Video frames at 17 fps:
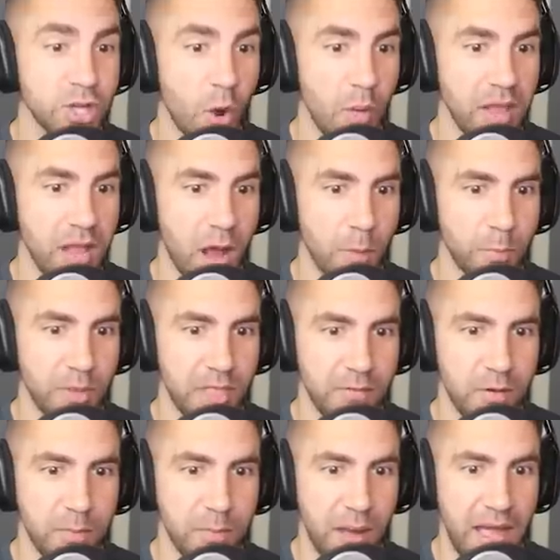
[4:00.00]
going up with
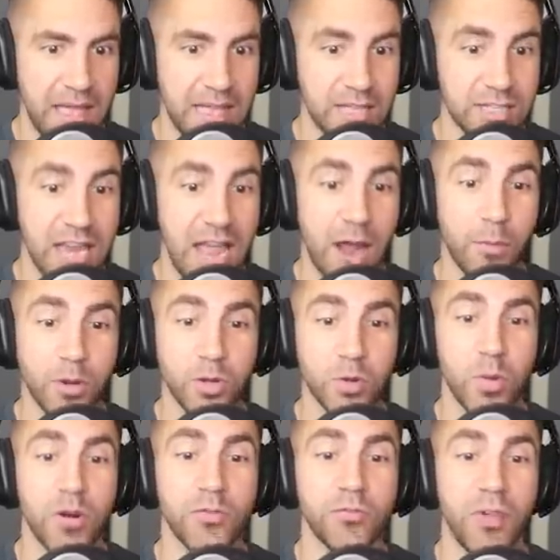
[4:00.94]
every bite. Now we're
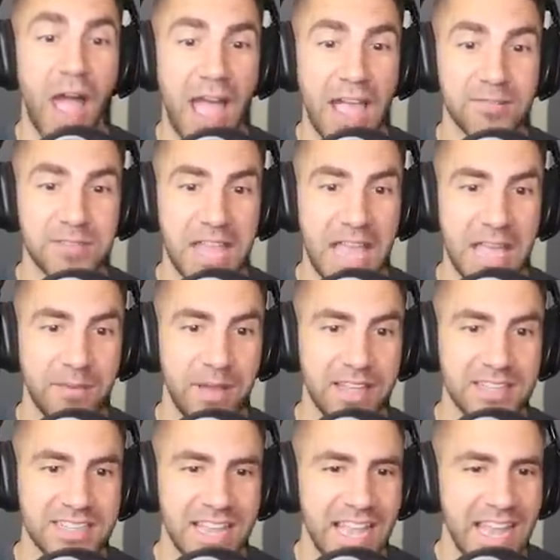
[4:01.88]
doing 5
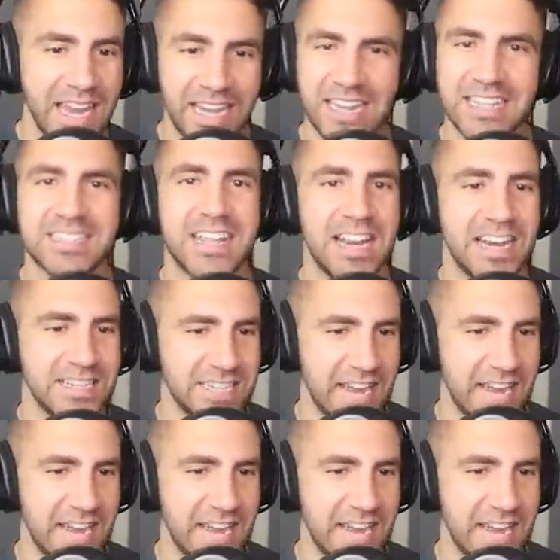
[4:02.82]
damage. He didn't stand a